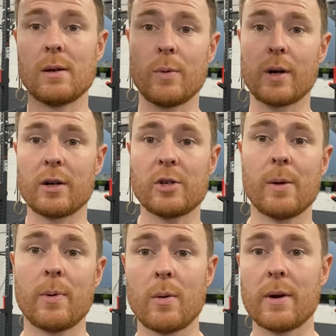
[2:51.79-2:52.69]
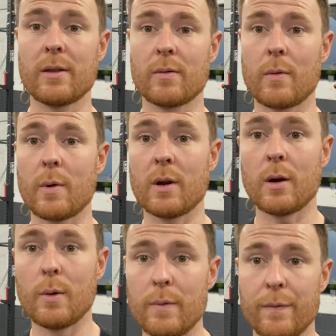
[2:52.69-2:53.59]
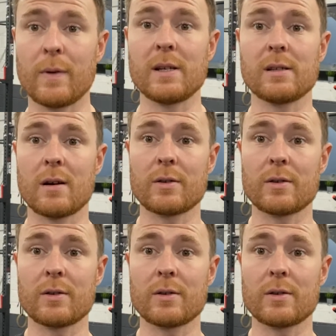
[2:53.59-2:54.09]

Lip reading: we're going to chip our way through and hopefully start